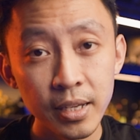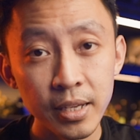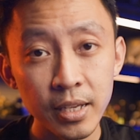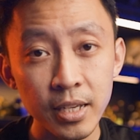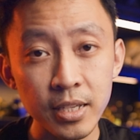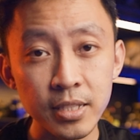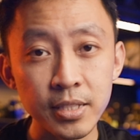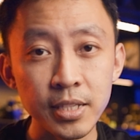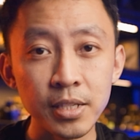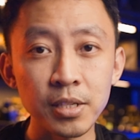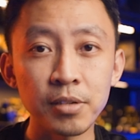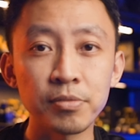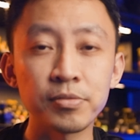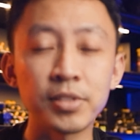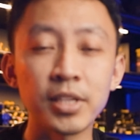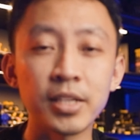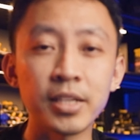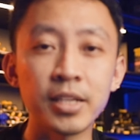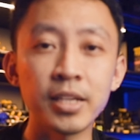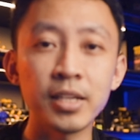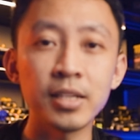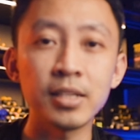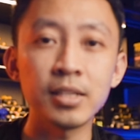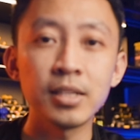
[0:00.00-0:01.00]
Instead of
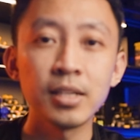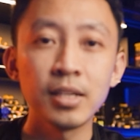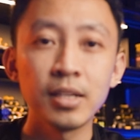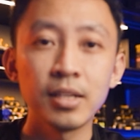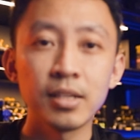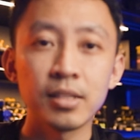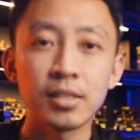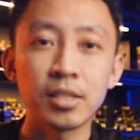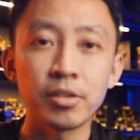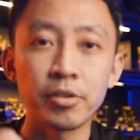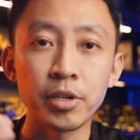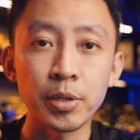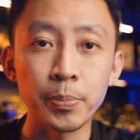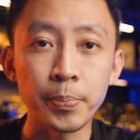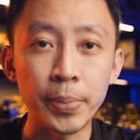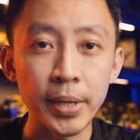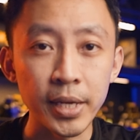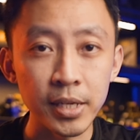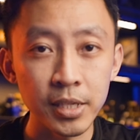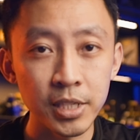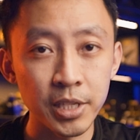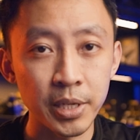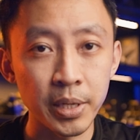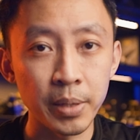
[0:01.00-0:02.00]
taking the
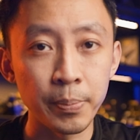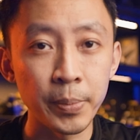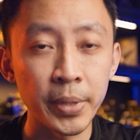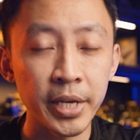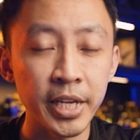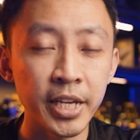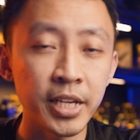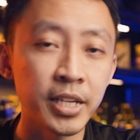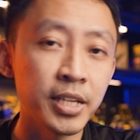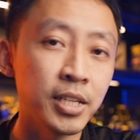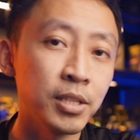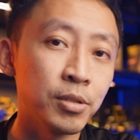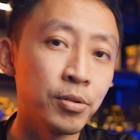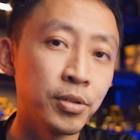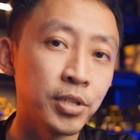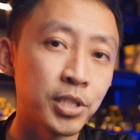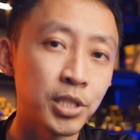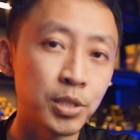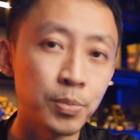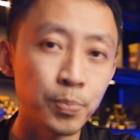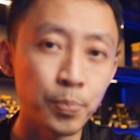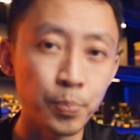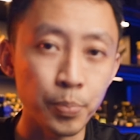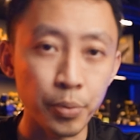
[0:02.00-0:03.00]
repellent and making it into a
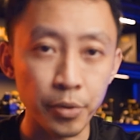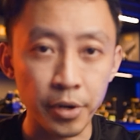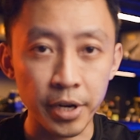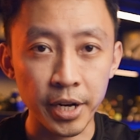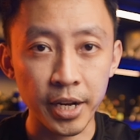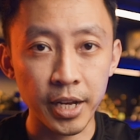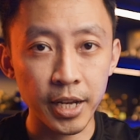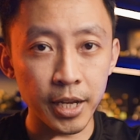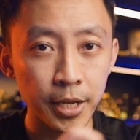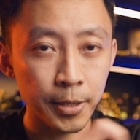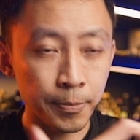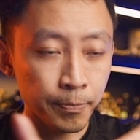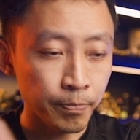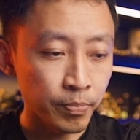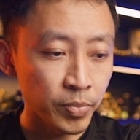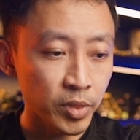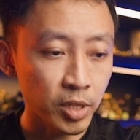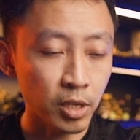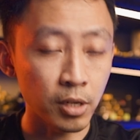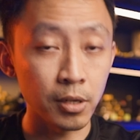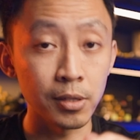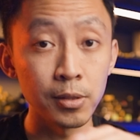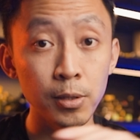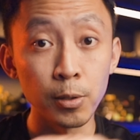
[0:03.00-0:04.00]
spray
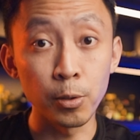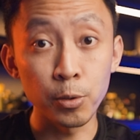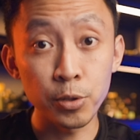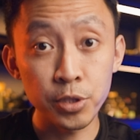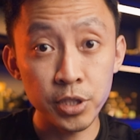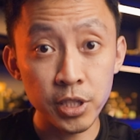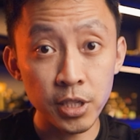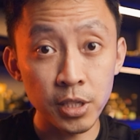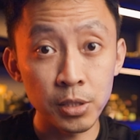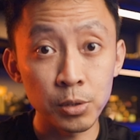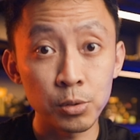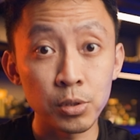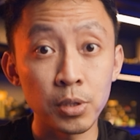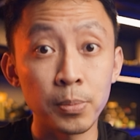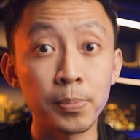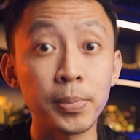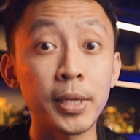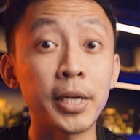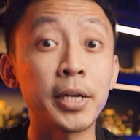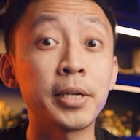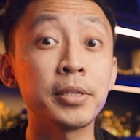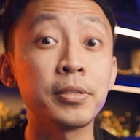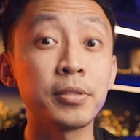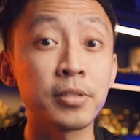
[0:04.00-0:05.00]
or lotion to
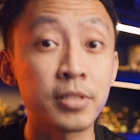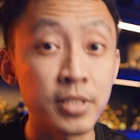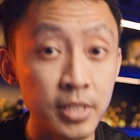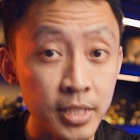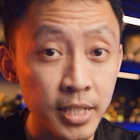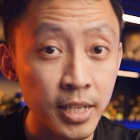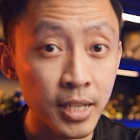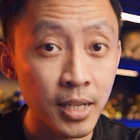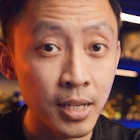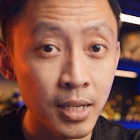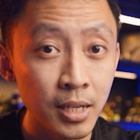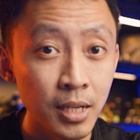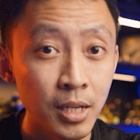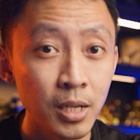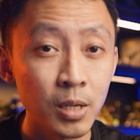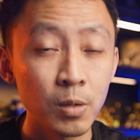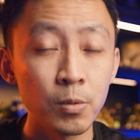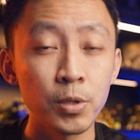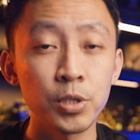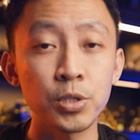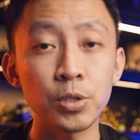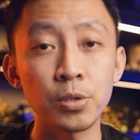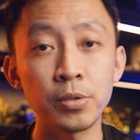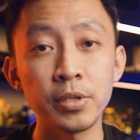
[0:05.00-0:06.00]
apply on your skin,
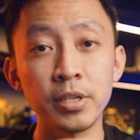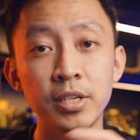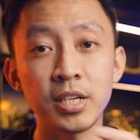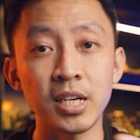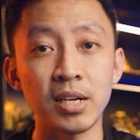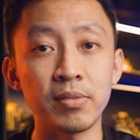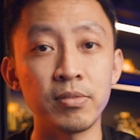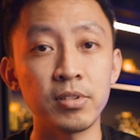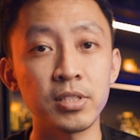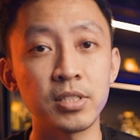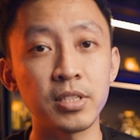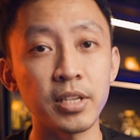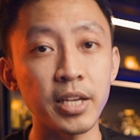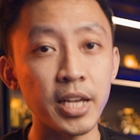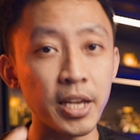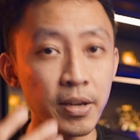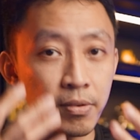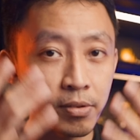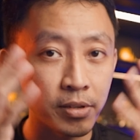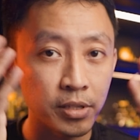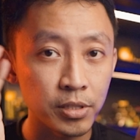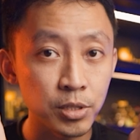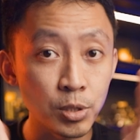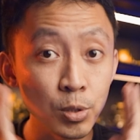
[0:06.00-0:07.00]
which only covers the
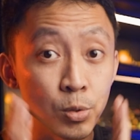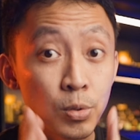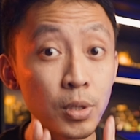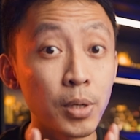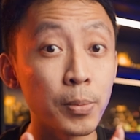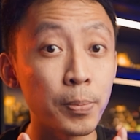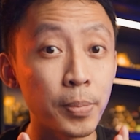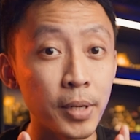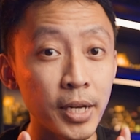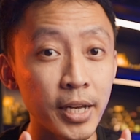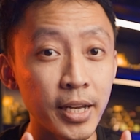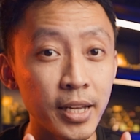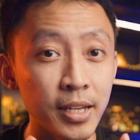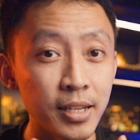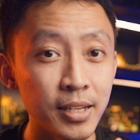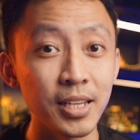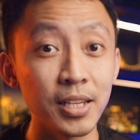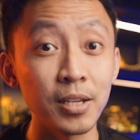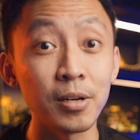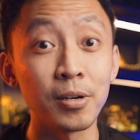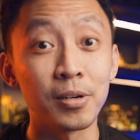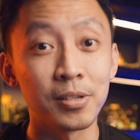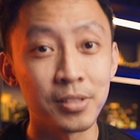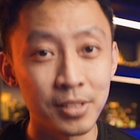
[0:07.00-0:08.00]
area you apply
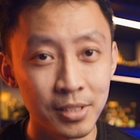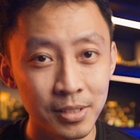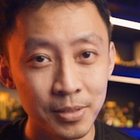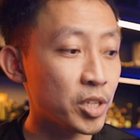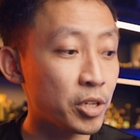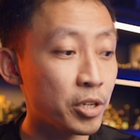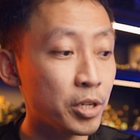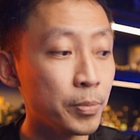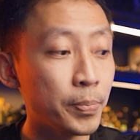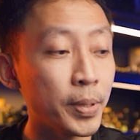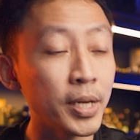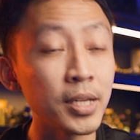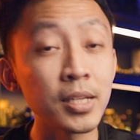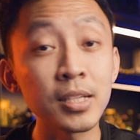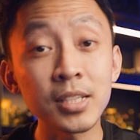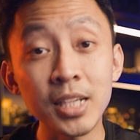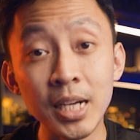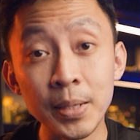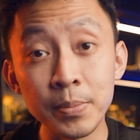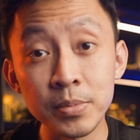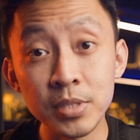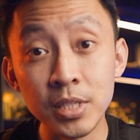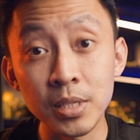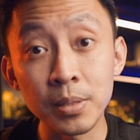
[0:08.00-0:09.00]
it on, the repellent
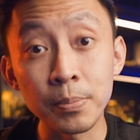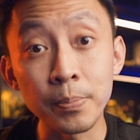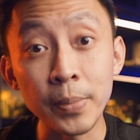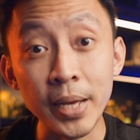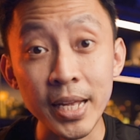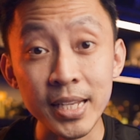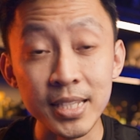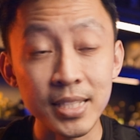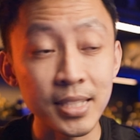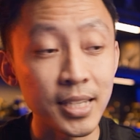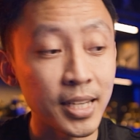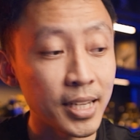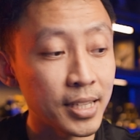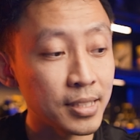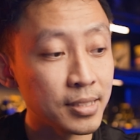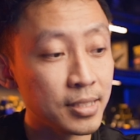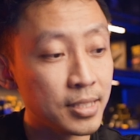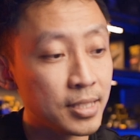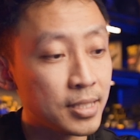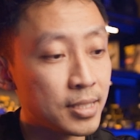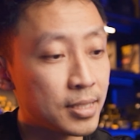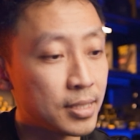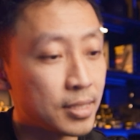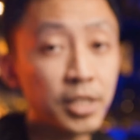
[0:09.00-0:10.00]
comes in mats like
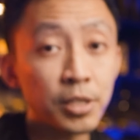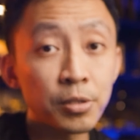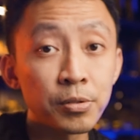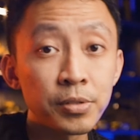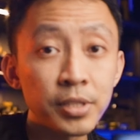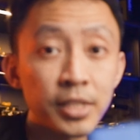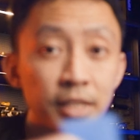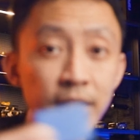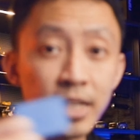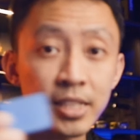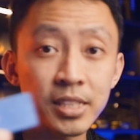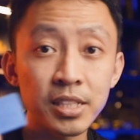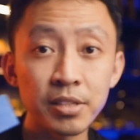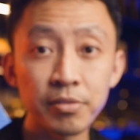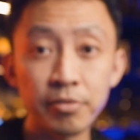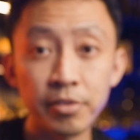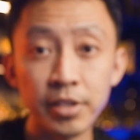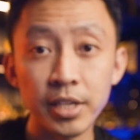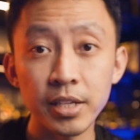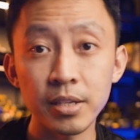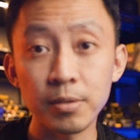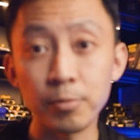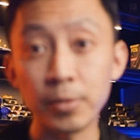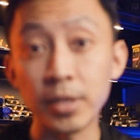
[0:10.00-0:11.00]
these. They only
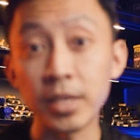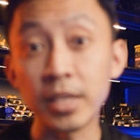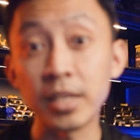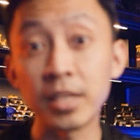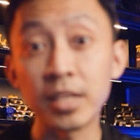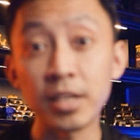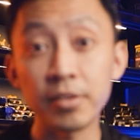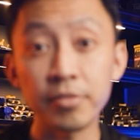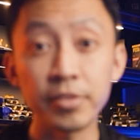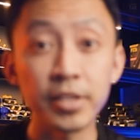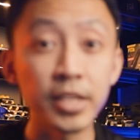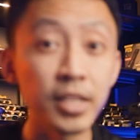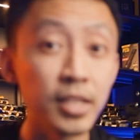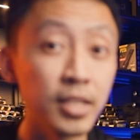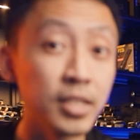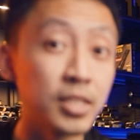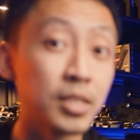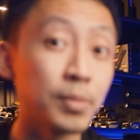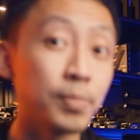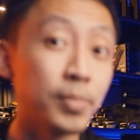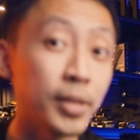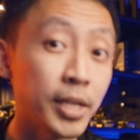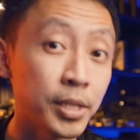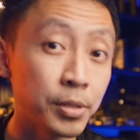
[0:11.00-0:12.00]
activate when enough heat is
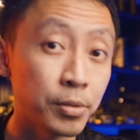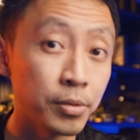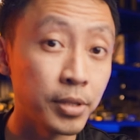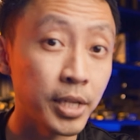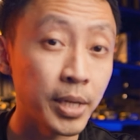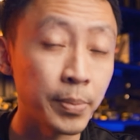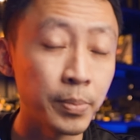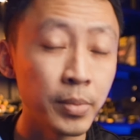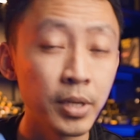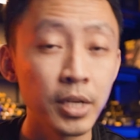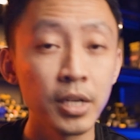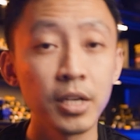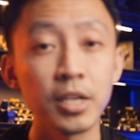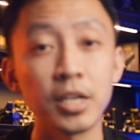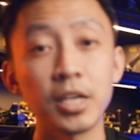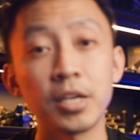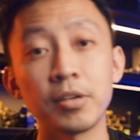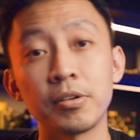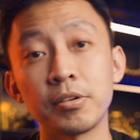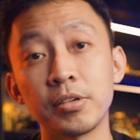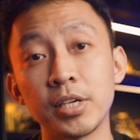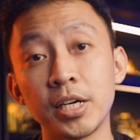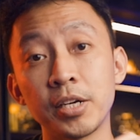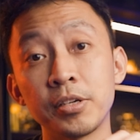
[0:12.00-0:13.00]
applied to them,
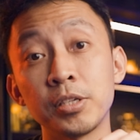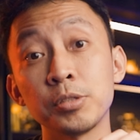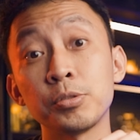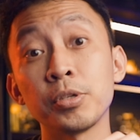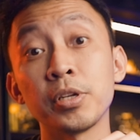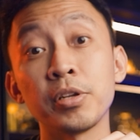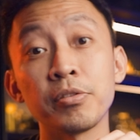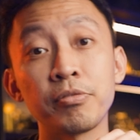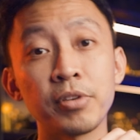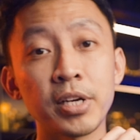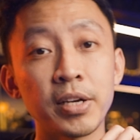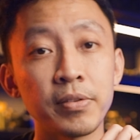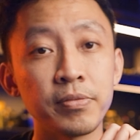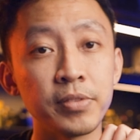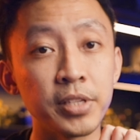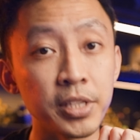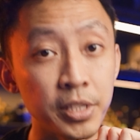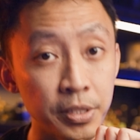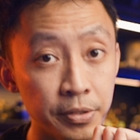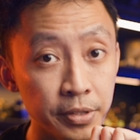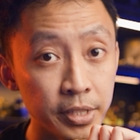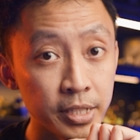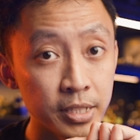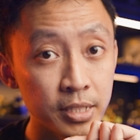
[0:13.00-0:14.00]
around 125
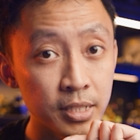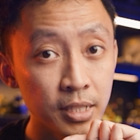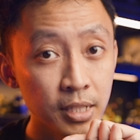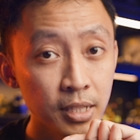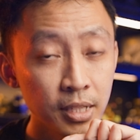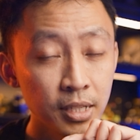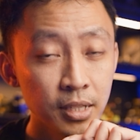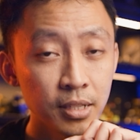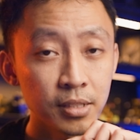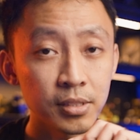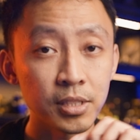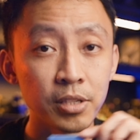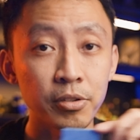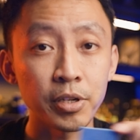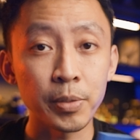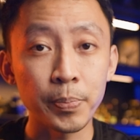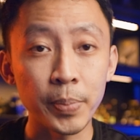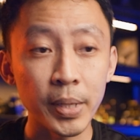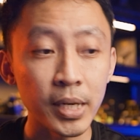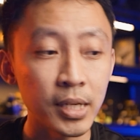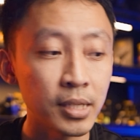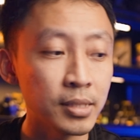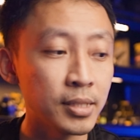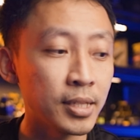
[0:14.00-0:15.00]
degrees. The
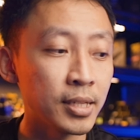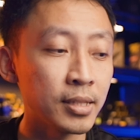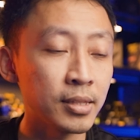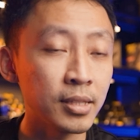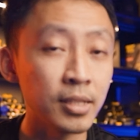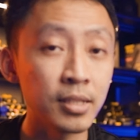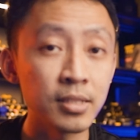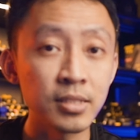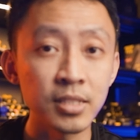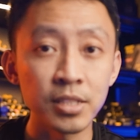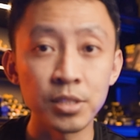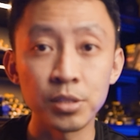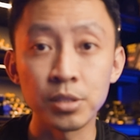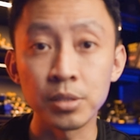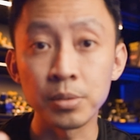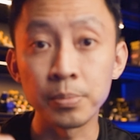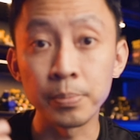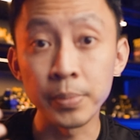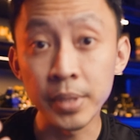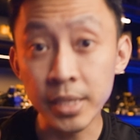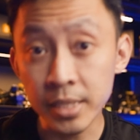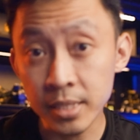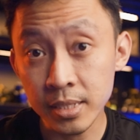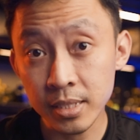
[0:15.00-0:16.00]
repellent then turns into
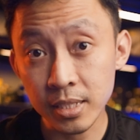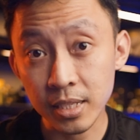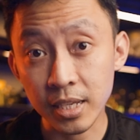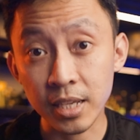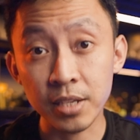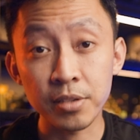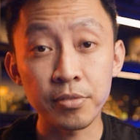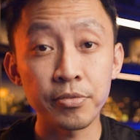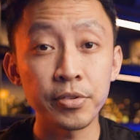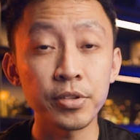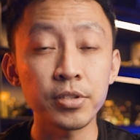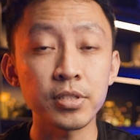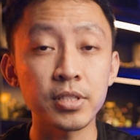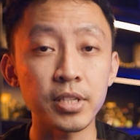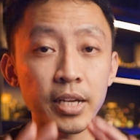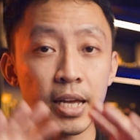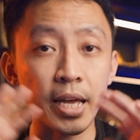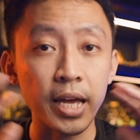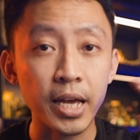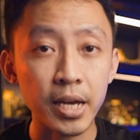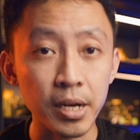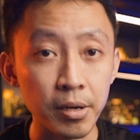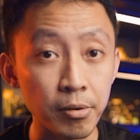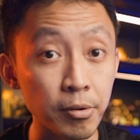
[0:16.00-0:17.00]
mist and fills the
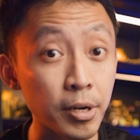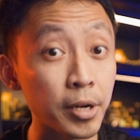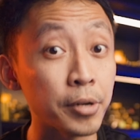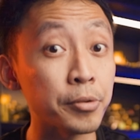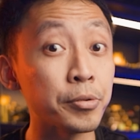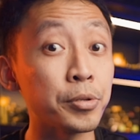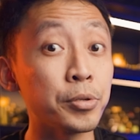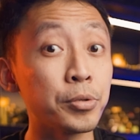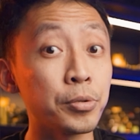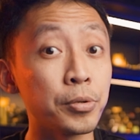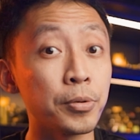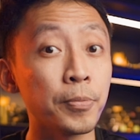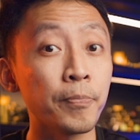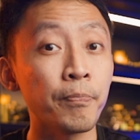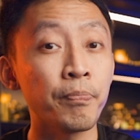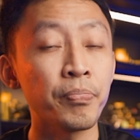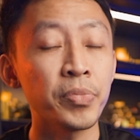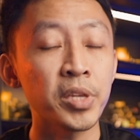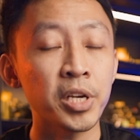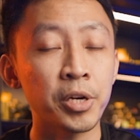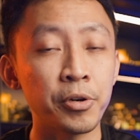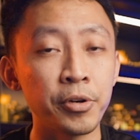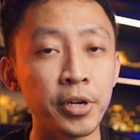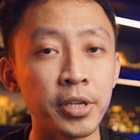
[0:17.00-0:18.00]
air around you,
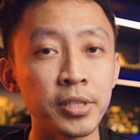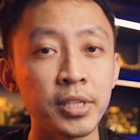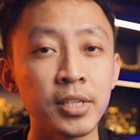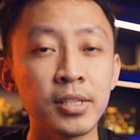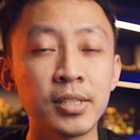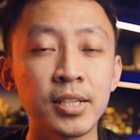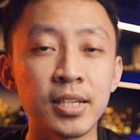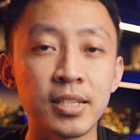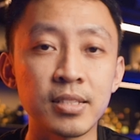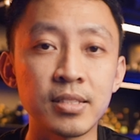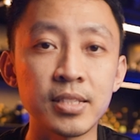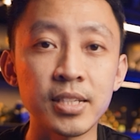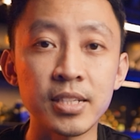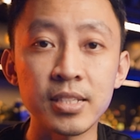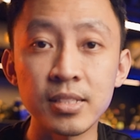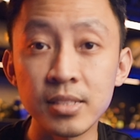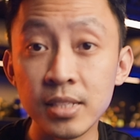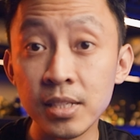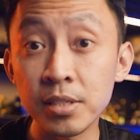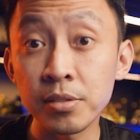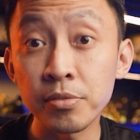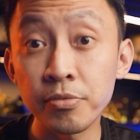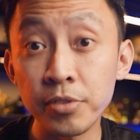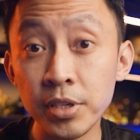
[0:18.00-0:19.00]
creating that
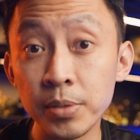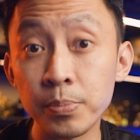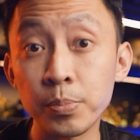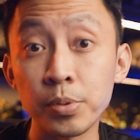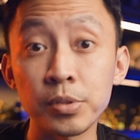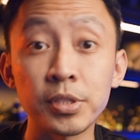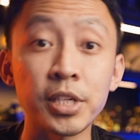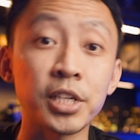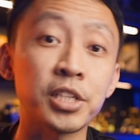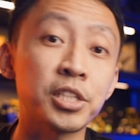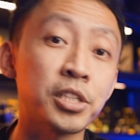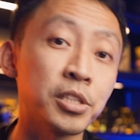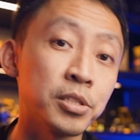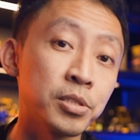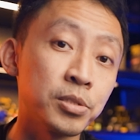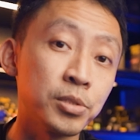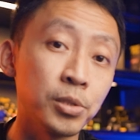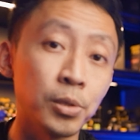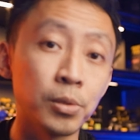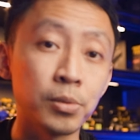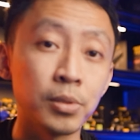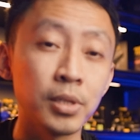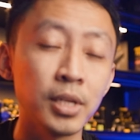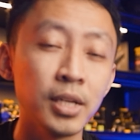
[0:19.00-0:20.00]
16 feet protection
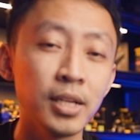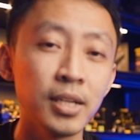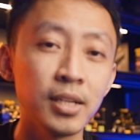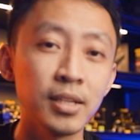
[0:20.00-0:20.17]
zone.